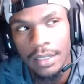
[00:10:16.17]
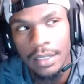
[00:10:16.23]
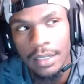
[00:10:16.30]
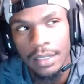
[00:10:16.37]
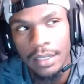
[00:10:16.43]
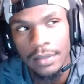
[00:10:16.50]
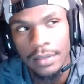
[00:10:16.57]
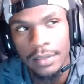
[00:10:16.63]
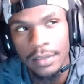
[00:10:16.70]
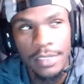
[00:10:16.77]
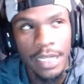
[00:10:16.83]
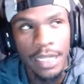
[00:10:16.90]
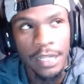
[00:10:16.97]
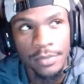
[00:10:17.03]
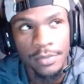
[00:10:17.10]
or
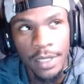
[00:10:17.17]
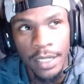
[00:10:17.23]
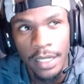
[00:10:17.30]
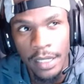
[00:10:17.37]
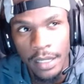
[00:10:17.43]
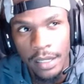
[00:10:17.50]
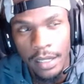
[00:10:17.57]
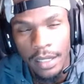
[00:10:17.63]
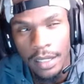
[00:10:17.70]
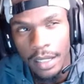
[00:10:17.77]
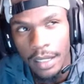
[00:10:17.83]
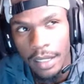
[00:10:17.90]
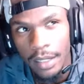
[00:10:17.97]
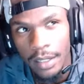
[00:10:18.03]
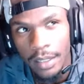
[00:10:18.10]
Child's Play.
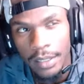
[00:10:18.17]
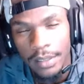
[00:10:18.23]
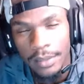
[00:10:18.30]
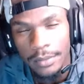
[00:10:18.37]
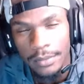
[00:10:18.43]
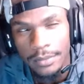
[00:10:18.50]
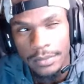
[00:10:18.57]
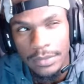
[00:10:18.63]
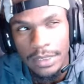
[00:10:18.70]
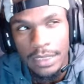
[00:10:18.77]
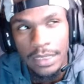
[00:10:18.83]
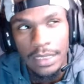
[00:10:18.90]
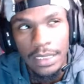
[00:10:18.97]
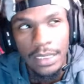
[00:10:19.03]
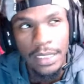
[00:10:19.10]
And
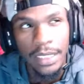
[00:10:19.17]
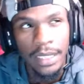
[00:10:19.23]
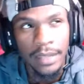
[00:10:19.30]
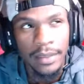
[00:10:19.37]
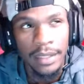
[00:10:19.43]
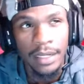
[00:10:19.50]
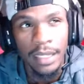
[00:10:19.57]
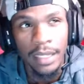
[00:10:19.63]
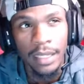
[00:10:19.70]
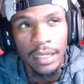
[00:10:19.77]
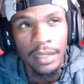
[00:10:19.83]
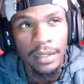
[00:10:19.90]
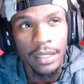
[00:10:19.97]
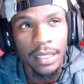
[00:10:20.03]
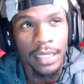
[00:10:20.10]
then
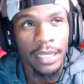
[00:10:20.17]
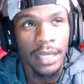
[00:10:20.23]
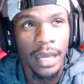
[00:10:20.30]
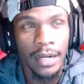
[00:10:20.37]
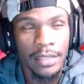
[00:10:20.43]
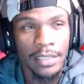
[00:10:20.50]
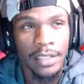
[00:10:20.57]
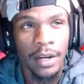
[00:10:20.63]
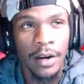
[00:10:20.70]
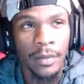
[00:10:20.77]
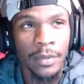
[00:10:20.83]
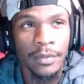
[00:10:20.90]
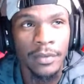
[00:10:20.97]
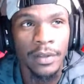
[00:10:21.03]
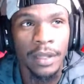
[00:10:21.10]
it kind of scarred
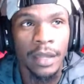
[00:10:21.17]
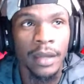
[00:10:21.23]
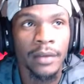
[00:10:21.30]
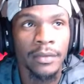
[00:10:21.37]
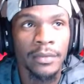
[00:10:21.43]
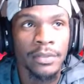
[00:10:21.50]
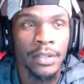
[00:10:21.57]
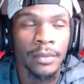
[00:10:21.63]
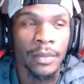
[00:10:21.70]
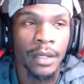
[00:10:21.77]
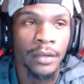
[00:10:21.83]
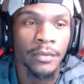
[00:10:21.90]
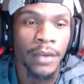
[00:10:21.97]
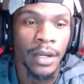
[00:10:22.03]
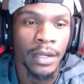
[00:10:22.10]
me for life, so I'm like
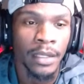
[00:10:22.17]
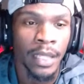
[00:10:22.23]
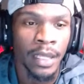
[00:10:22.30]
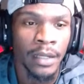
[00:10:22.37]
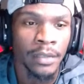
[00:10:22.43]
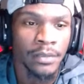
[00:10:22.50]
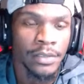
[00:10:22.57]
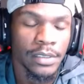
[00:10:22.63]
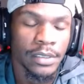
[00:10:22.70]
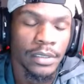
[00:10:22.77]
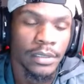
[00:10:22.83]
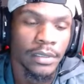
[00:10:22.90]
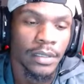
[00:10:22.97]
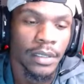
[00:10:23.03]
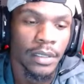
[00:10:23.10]
afraid of clowns.
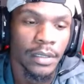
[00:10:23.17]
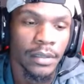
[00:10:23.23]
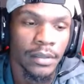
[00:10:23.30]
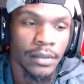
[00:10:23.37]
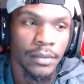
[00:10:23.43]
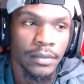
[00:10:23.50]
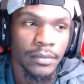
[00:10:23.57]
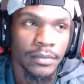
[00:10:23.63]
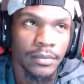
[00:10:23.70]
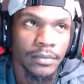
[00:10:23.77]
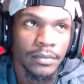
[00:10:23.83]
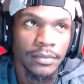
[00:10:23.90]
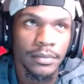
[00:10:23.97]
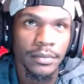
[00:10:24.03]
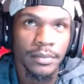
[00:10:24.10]

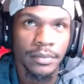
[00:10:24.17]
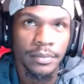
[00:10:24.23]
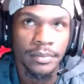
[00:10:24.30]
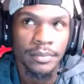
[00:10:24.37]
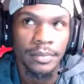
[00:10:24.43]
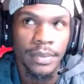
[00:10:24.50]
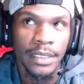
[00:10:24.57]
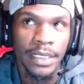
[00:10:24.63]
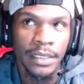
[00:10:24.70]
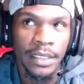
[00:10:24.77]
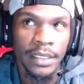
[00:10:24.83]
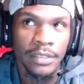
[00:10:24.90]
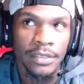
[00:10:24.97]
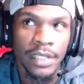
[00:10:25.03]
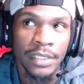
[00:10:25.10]
But I think
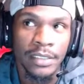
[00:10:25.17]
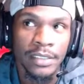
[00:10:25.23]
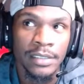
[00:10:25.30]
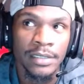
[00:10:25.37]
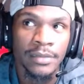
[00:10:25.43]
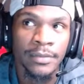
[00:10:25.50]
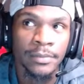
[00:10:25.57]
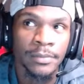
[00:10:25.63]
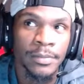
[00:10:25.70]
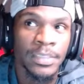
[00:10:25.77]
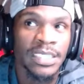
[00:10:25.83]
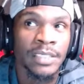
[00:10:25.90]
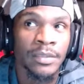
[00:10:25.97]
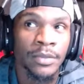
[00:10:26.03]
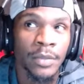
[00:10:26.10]
those were like this
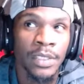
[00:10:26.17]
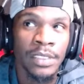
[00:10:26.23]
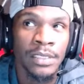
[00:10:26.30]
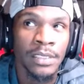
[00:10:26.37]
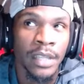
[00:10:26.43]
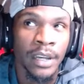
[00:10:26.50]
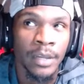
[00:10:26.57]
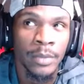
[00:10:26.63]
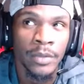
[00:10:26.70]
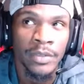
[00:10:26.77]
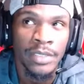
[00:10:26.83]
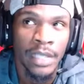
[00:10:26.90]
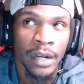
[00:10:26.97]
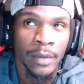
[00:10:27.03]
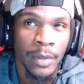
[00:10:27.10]
3 scary movies
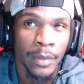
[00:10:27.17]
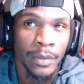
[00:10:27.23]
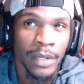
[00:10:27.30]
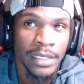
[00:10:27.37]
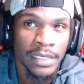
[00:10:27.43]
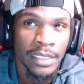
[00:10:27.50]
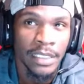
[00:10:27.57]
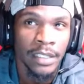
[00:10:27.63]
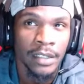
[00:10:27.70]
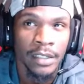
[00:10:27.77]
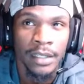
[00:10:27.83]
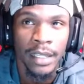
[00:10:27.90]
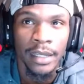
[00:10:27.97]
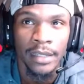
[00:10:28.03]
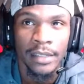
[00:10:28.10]
that I remember as a kid,
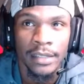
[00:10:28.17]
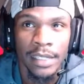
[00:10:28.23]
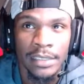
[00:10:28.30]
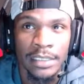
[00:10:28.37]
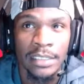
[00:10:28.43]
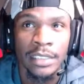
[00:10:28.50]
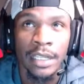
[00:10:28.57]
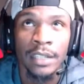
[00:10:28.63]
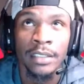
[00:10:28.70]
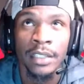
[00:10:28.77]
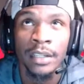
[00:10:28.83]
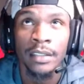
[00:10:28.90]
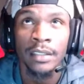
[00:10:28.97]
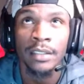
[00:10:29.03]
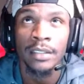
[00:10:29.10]
like as a
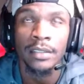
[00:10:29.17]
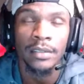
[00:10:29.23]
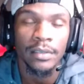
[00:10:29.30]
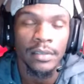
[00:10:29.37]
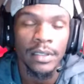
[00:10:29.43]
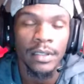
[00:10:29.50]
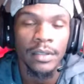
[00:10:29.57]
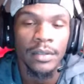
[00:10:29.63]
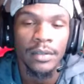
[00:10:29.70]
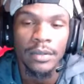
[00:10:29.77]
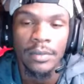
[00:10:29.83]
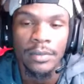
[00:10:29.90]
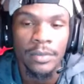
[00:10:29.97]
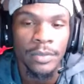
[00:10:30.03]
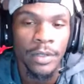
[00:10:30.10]
young kid
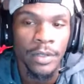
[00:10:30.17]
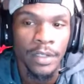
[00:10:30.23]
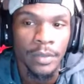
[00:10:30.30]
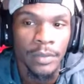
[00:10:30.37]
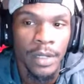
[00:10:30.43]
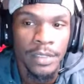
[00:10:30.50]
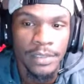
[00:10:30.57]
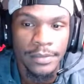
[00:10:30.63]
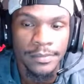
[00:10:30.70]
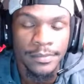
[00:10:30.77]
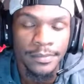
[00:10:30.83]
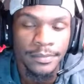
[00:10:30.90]
growing up watching.